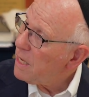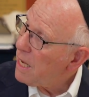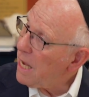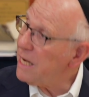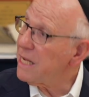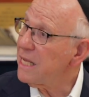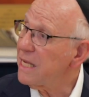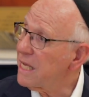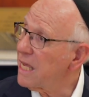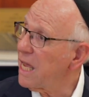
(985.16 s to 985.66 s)

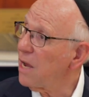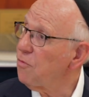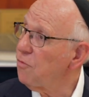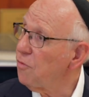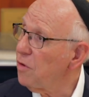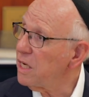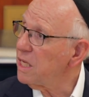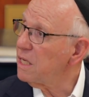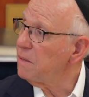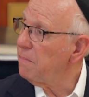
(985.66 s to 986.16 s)
And he came
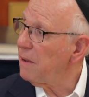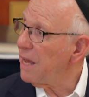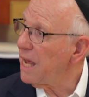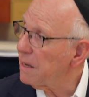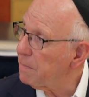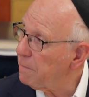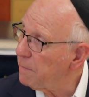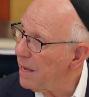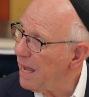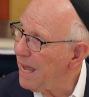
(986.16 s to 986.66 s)
running
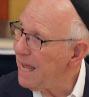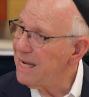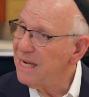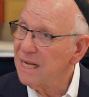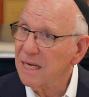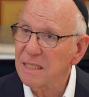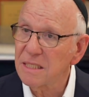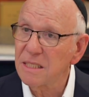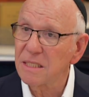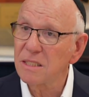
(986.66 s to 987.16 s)
back,
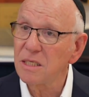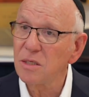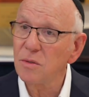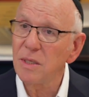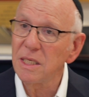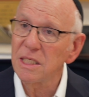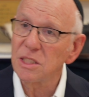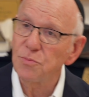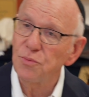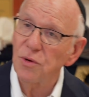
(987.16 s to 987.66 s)
panicked to
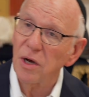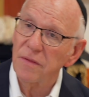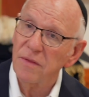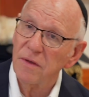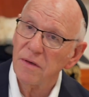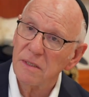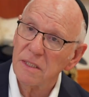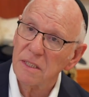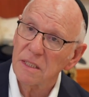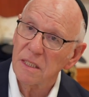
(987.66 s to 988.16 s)
his
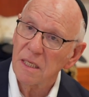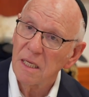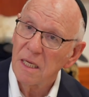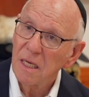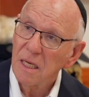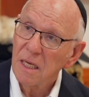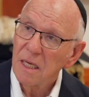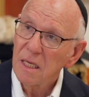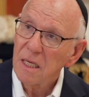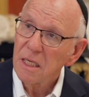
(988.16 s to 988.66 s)
brothers.
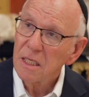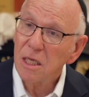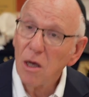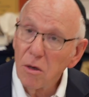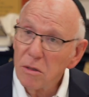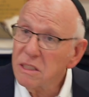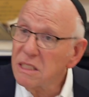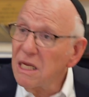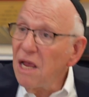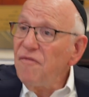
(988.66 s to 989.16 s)

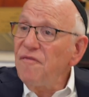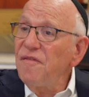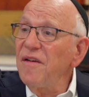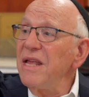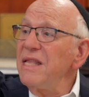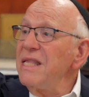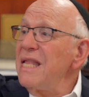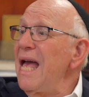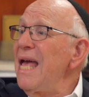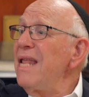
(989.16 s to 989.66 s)
Yosef
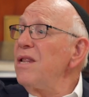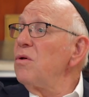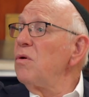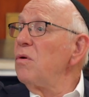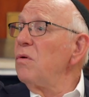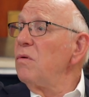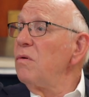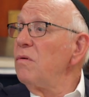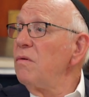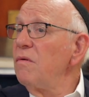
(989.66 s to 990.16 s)

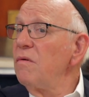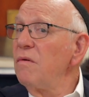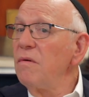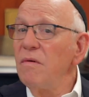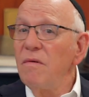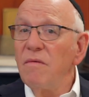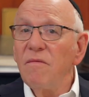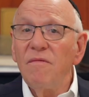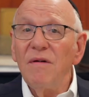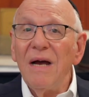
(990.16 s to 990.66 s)
enenu,
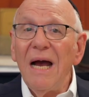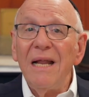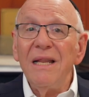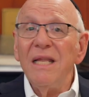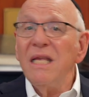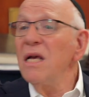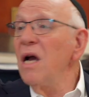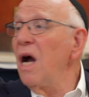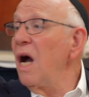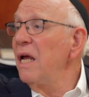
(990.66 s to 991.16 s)

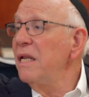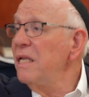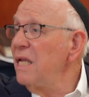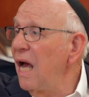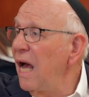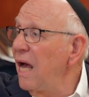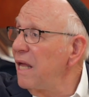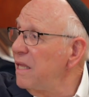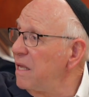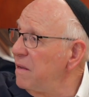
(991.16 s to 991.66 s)
v'ani
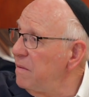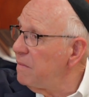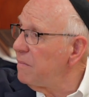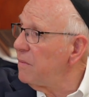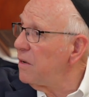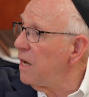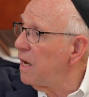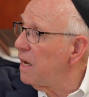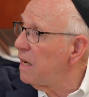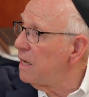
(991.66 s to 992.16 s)
ana ani
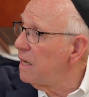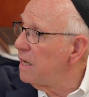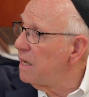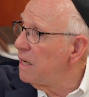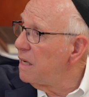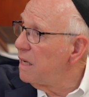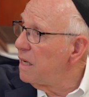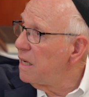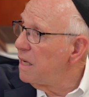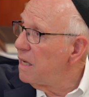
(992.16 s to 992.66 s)
ba.
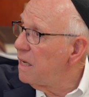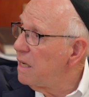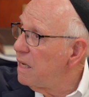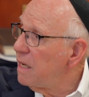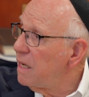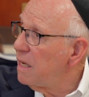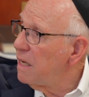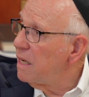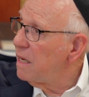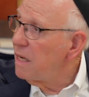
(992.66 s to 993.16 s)

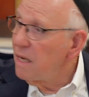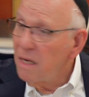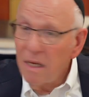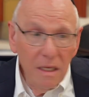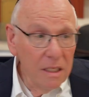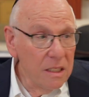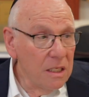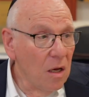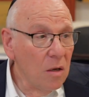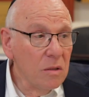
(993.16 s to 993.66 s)

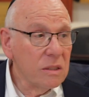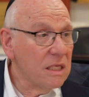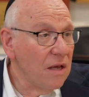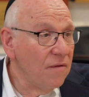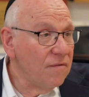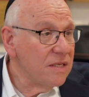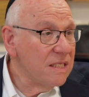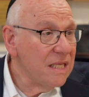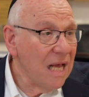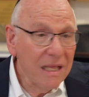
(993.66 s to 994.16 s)

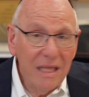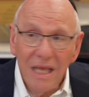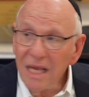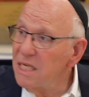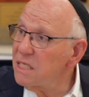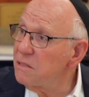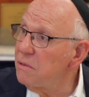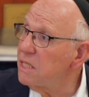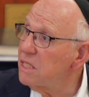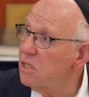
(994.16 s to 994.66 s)
Yosef is not
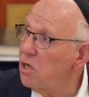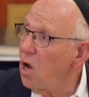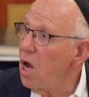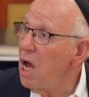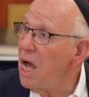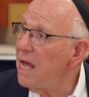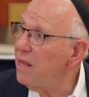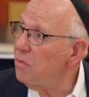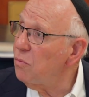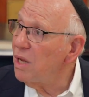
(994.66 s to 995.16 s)
there. He's
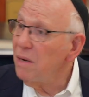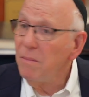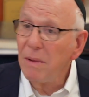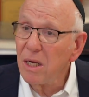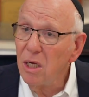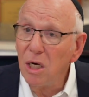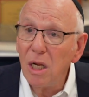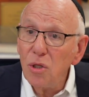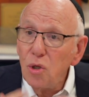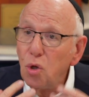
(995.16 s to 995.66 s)
gone. What am I
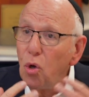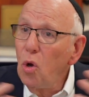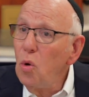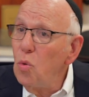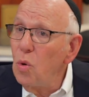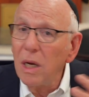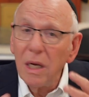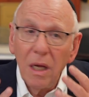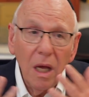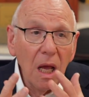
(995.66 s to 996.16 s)
going to
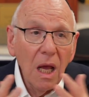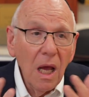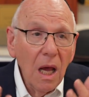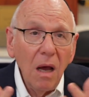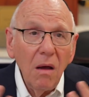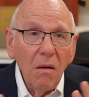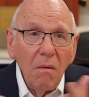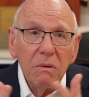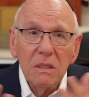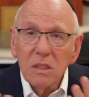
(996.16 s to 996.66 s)
do?
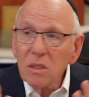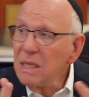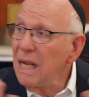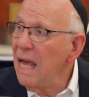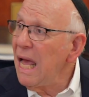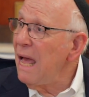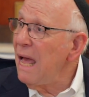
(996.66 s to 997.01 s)
What's going to